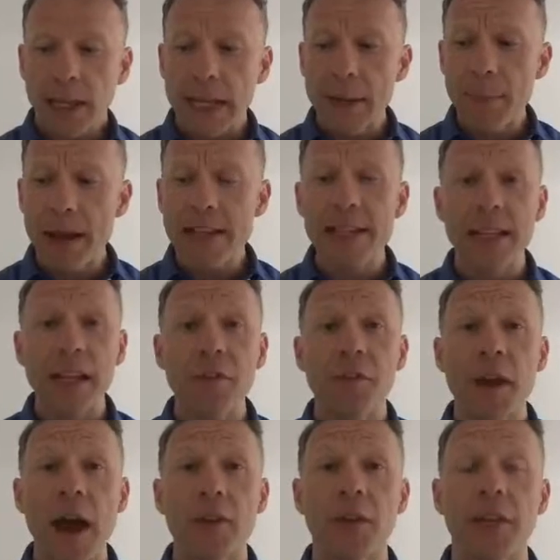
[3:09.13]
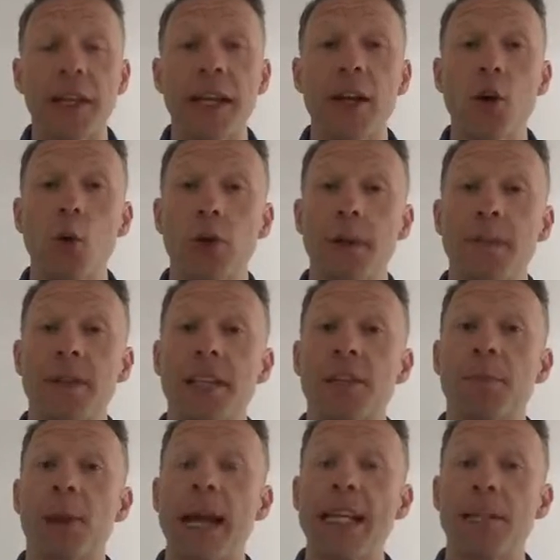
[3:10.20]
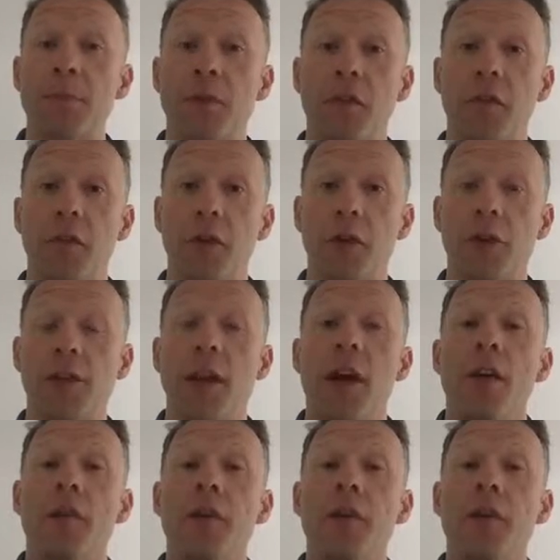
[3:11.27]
He basically found that he called them displacement foods.